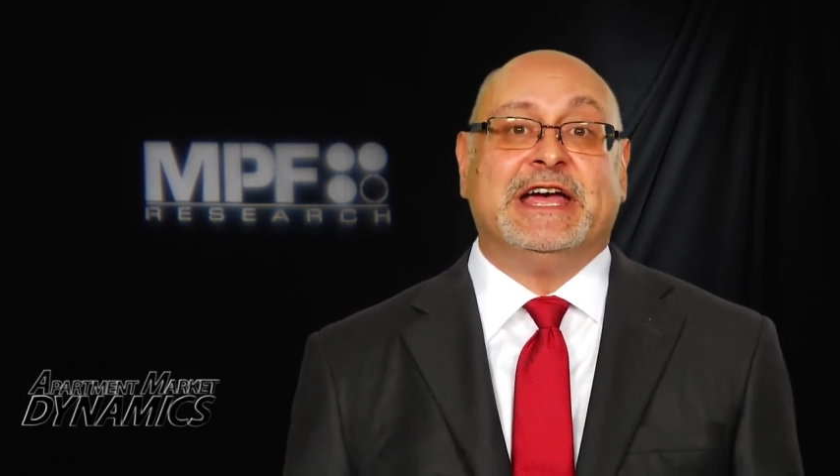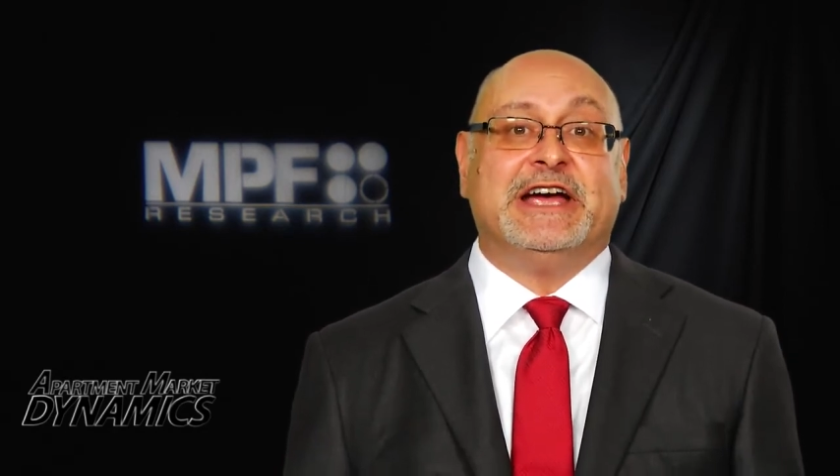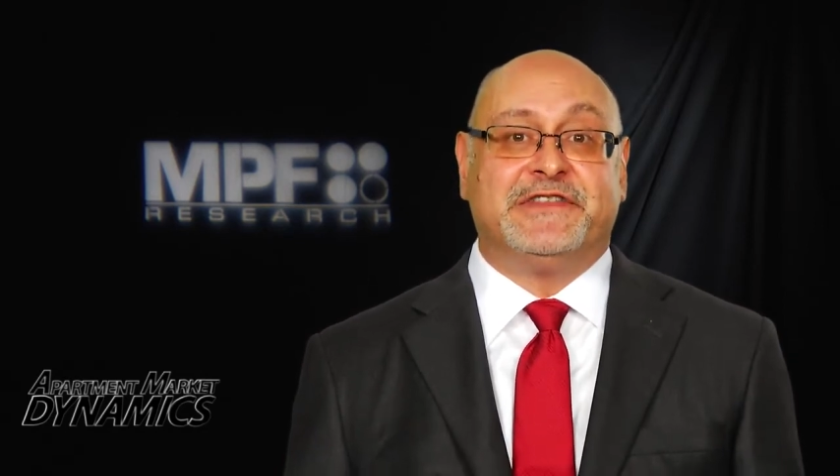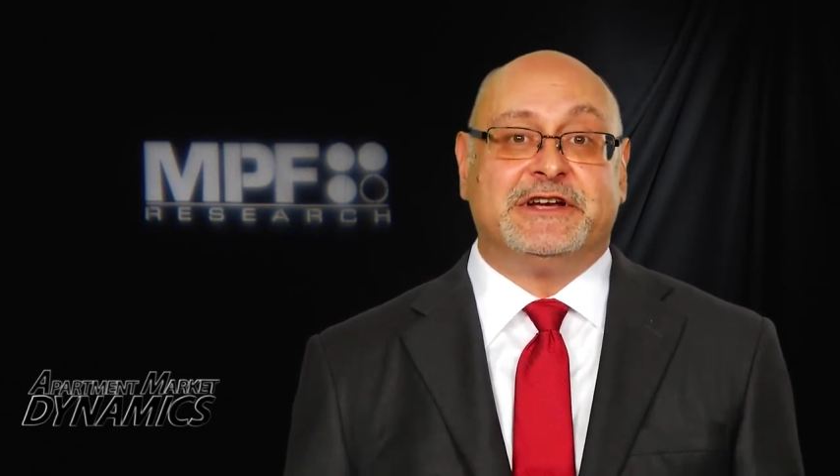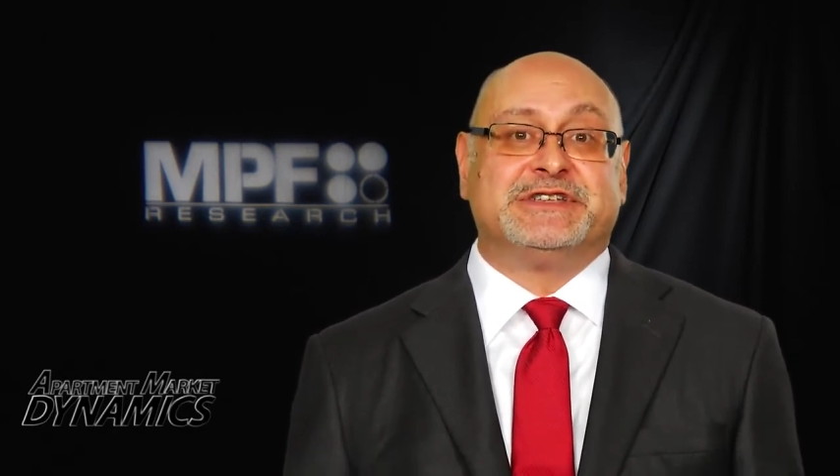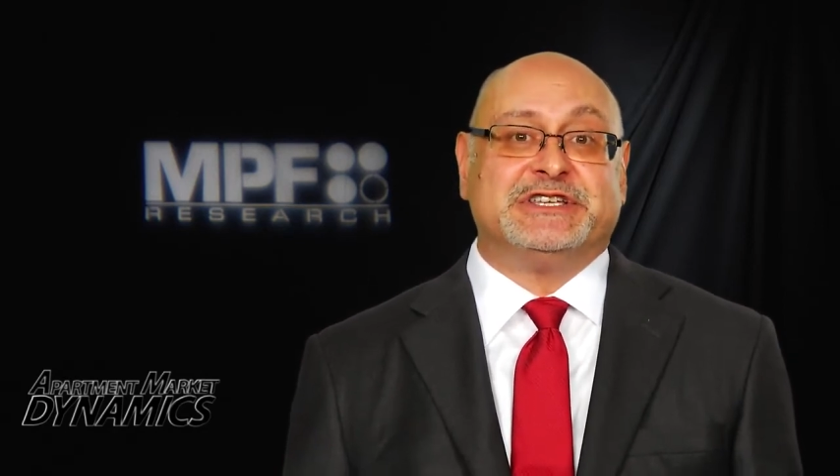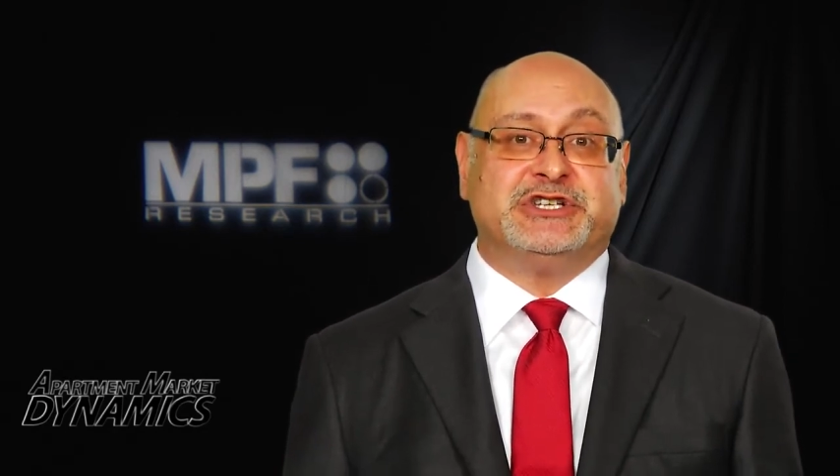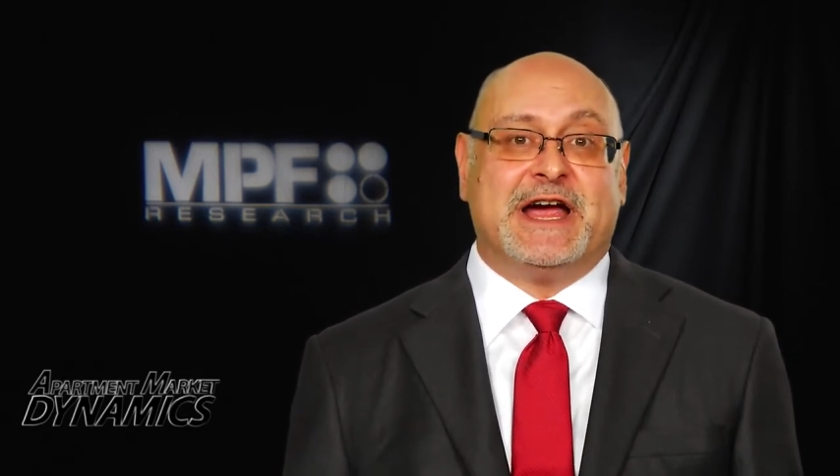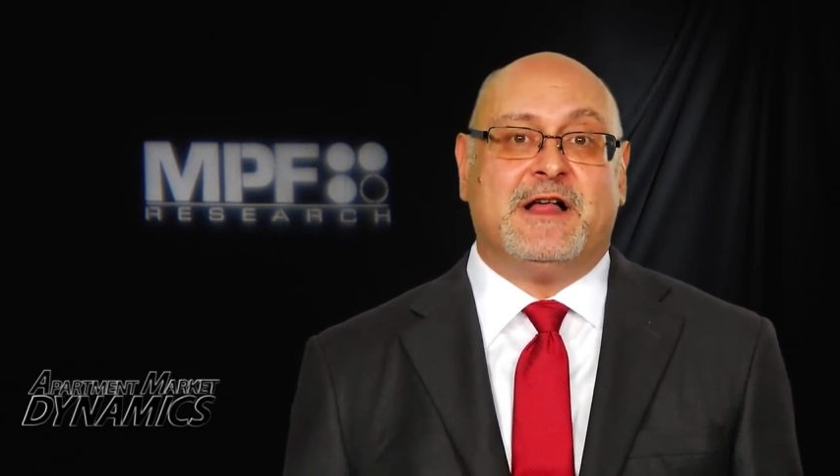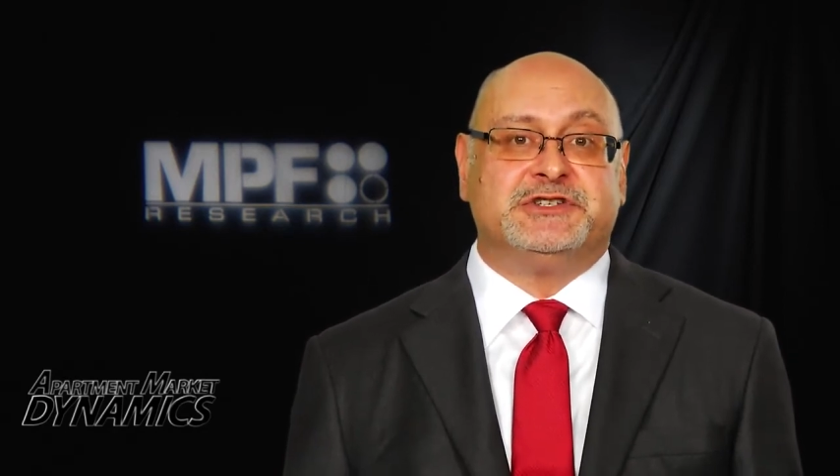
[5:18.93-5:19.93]
If there's a
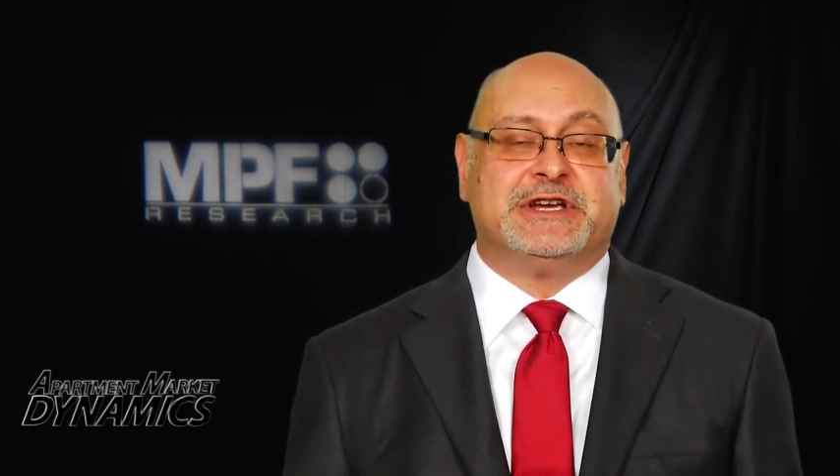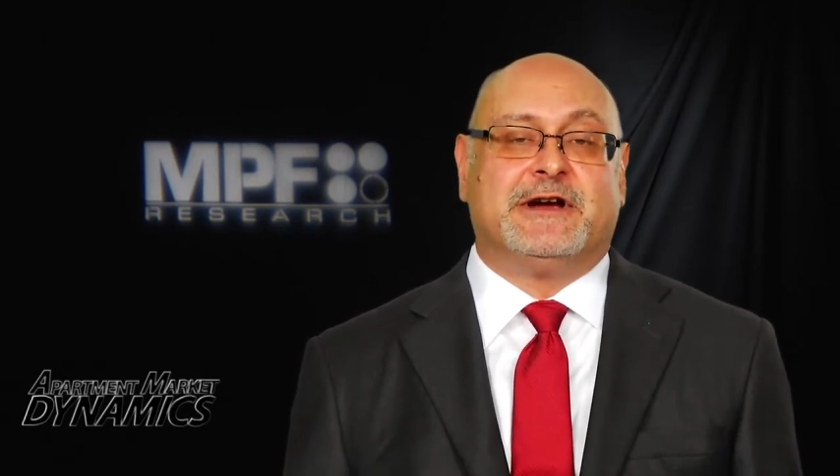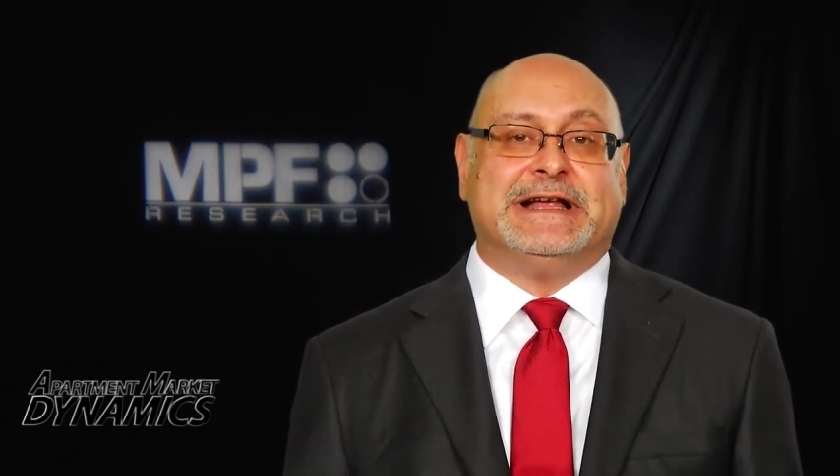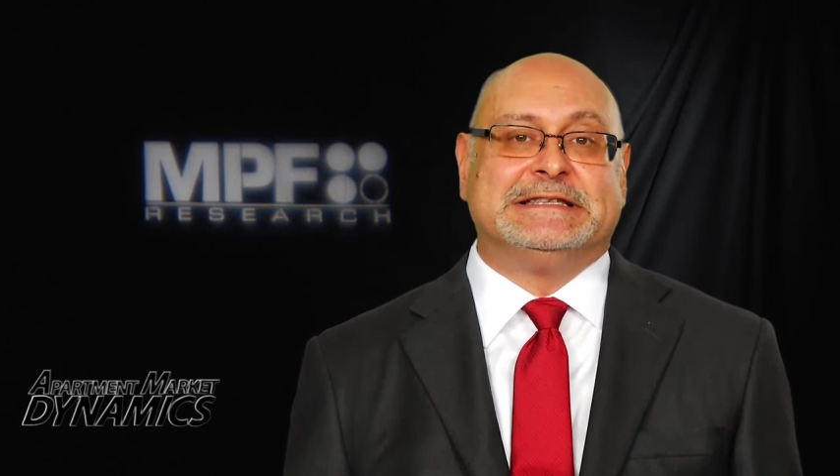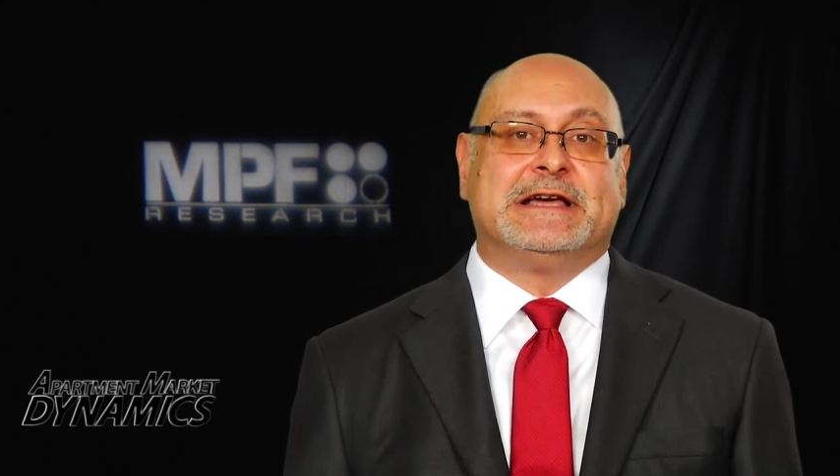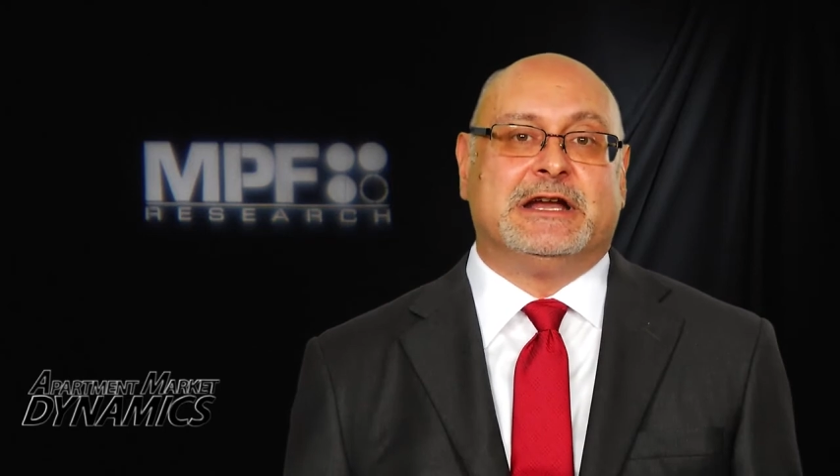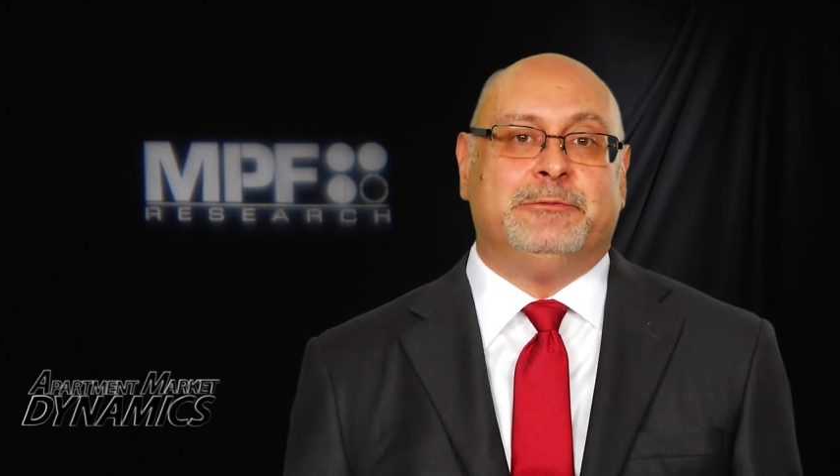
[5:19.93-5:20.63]
challenge here, it's going